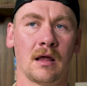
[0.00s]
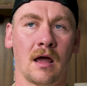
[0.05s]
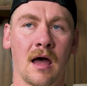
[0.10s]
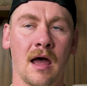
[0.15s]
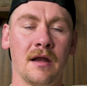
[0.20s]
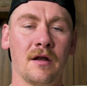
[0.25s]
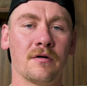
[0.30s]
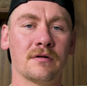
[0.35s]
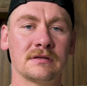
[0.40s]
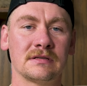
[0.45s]

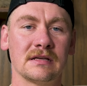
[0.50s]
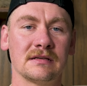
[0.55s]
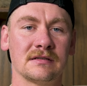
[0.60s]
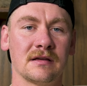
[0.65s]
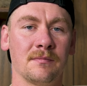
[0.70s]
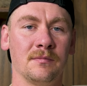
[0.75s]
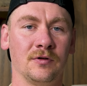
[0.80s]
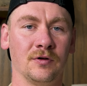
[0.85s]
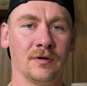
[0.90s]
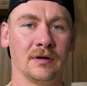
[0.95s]
I notice as
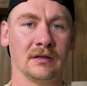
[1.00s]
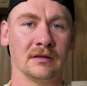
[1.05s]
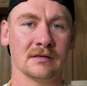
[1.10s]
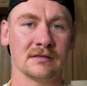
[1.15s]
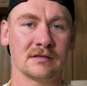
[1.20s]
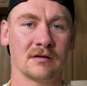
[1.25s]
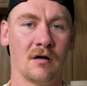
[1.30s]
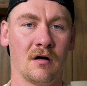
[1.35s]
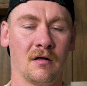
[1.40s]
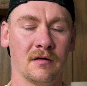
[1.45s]
I'm doing
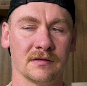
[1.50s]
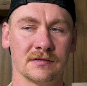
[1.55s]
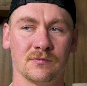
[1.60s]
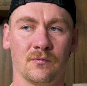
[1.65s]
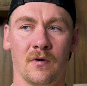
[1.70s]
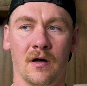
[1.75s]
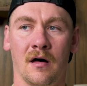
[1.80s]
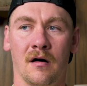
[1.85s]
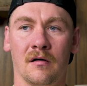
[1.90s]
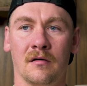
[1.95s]
this call as
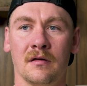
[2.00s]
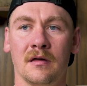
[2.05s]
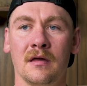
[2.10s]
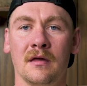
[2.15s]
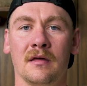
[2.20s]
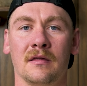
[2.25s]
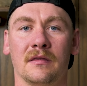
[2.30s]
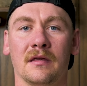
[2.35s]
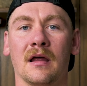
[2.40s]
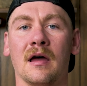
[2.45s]
well,
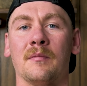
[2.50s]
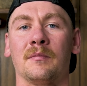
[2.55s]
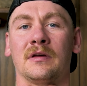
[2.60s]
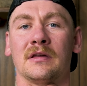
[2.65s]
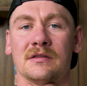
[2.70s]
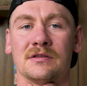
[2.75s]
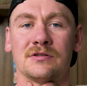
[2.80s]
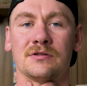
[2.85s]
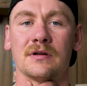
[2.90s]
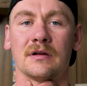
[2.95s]
that I'm
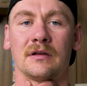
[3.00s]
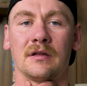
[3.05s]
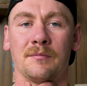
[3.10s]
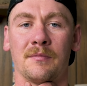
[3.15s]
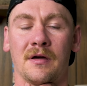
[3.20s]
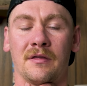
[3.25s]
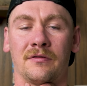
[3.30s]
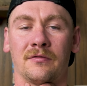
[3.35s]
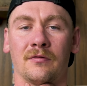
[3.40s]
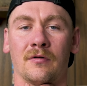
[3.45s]
constricting
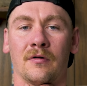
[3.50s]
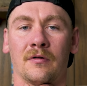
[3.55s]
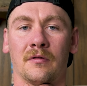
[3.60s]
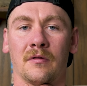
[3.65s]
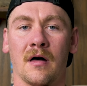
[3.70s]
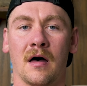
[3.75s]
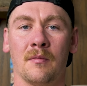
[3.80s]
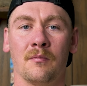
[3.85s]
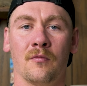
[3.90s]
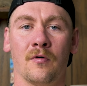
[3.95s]
my throat a
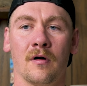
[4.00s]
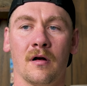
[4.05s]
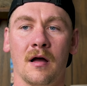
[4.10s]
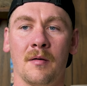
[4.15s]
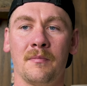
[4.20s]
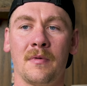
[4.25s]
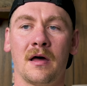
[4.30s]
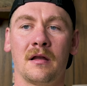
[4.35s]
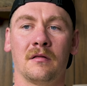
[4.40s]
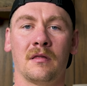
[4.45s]
lot more.
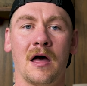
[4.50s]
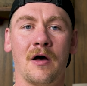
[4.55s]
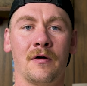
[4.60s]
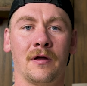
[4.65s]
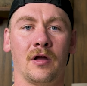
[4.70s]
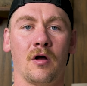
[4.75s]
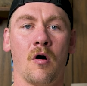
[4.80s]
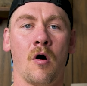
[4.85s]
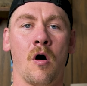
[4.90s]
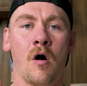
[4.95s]
I'm not
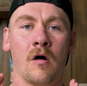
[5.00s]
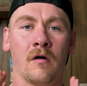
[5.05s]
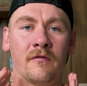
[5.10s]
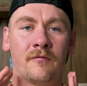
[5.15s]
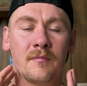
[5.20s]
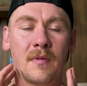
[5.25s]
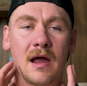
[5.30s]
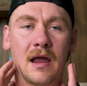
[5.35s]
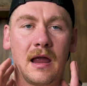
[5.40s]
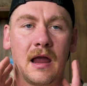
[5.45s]
allowing all of
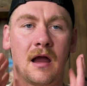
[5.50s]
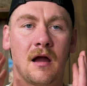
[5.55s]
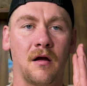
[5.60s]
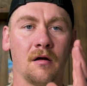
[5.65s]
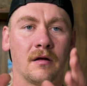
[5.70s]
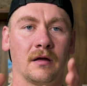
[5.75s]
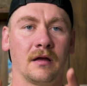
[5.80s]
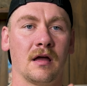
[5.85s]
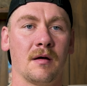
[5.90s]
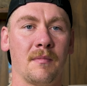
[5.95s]
my
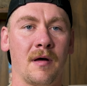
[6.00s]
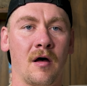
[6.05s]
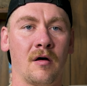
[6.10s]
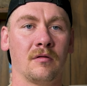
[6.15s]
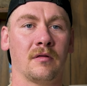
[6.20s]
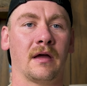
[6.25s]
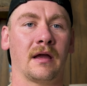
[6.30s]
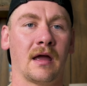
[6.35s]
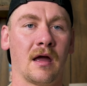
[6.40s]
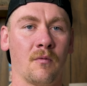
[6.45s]
air to come out
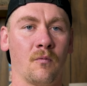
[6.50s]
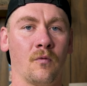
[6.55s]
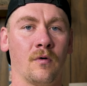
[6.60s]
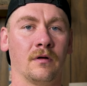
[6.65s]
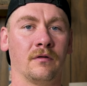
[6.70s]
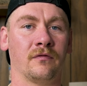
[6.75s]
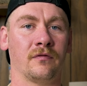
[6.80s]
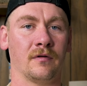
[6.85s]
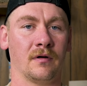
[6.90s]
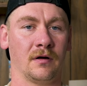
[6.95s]
like I
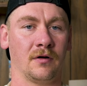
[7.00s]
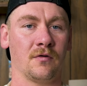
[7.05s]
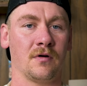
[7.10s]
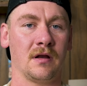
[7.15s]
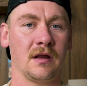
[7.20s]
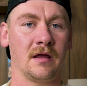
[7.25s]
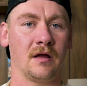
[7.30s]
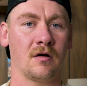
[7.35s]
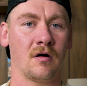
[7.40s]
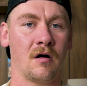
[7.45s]
would for a
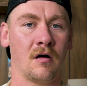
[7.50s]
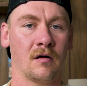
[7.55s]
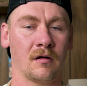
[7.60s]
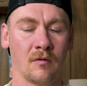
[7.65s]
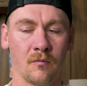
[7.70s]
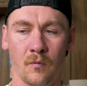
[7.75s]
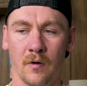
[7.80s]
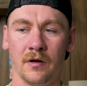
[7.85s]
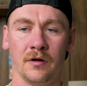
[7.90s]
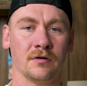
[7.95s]
greeting call
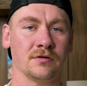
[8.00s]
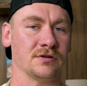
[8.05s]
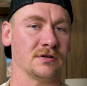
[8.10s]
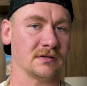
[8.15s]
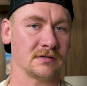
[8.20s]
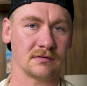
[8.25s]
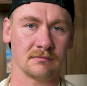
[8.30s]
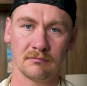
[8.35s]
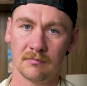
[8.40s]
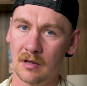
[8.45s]
or when you're
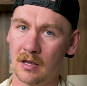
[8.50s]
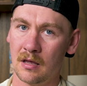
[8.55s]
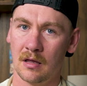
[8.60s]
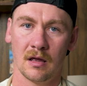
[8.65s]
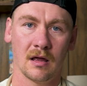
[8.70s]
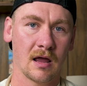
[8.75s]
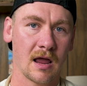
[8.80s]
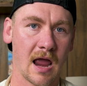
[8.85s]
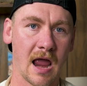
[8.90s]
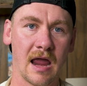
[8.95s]
just
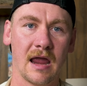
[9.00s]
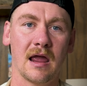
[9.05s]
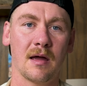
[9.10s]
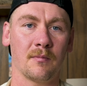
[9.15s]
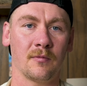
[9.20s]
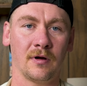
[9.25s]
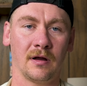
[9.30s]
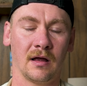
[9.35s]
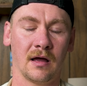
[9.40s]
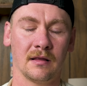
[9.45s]

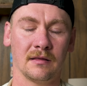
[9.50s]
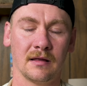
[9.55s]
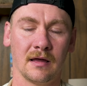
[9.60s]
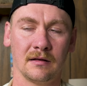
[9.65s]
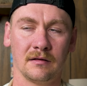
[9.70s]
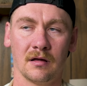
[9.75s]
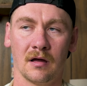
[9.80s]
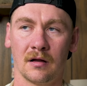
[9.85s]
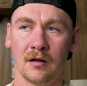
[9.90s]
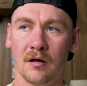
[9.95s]
hammering on
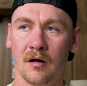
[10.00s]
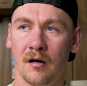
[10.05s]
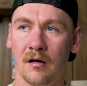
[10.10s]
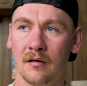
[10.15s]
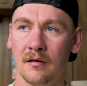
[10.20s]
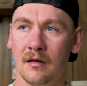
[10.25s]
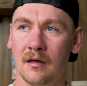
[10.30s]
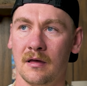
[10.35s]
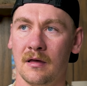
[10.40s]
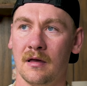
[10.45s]
that duck
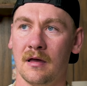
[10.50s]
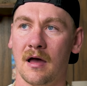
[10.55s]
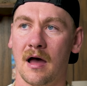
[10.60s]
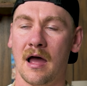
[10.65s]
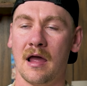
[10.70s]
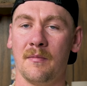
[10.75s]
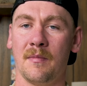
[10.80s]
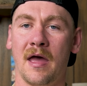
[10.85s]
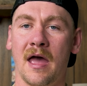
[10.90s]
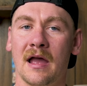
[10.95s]
call.
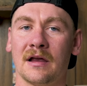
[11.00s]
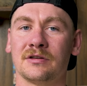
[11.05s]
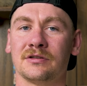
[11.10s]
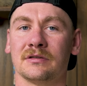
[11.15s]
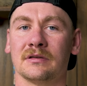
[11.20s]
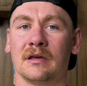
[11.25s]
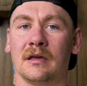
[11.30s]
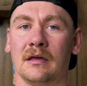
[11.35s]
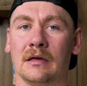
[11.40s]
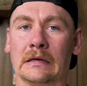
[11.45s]
I am
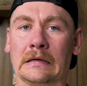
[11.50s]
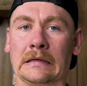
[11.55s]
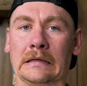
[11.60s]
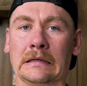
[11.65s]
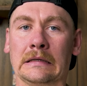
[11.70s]
actually